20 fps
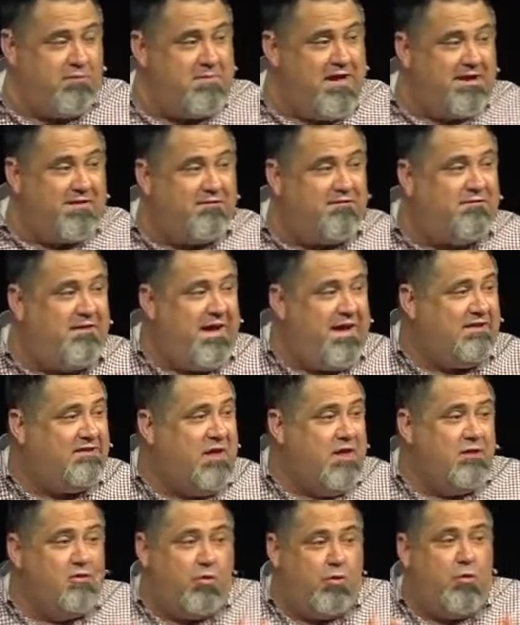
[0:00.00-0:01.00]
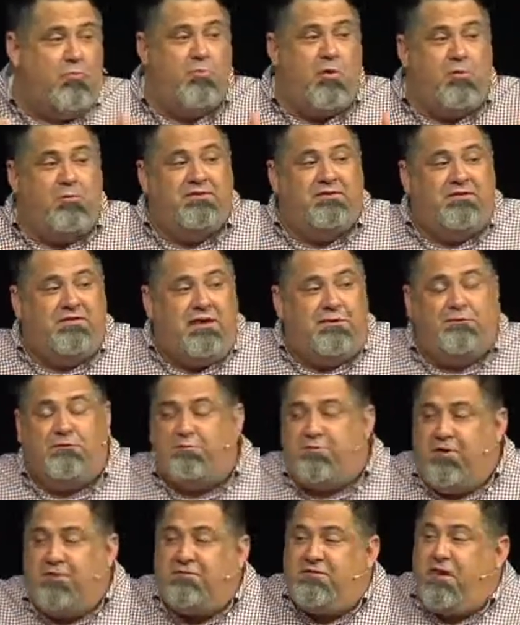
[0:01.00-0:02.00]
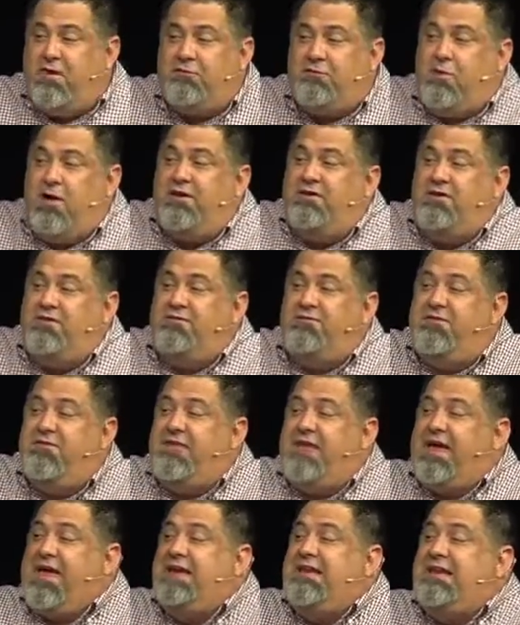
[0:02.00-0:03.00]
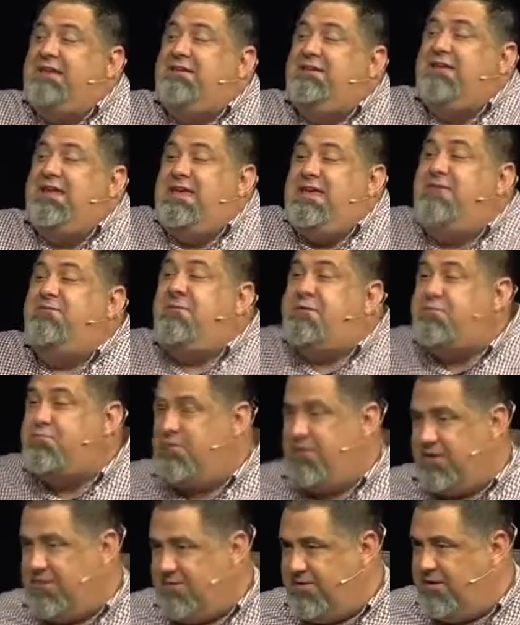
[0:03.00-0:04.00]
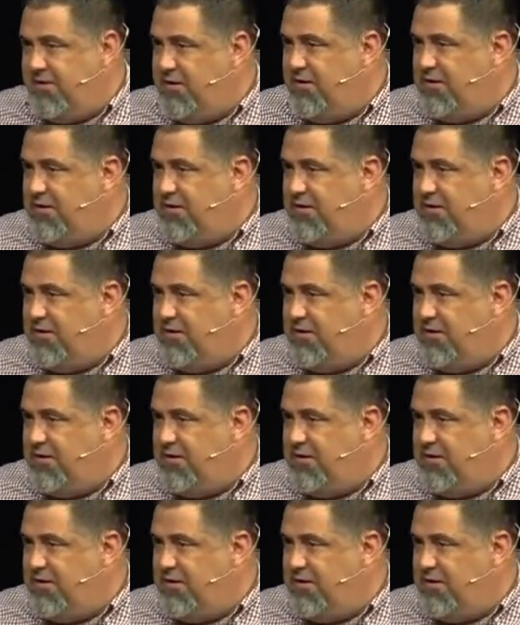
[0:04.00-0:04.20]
And matter of fact, there were moments in those prayer times where I didn't even feel like I needed to even breathe.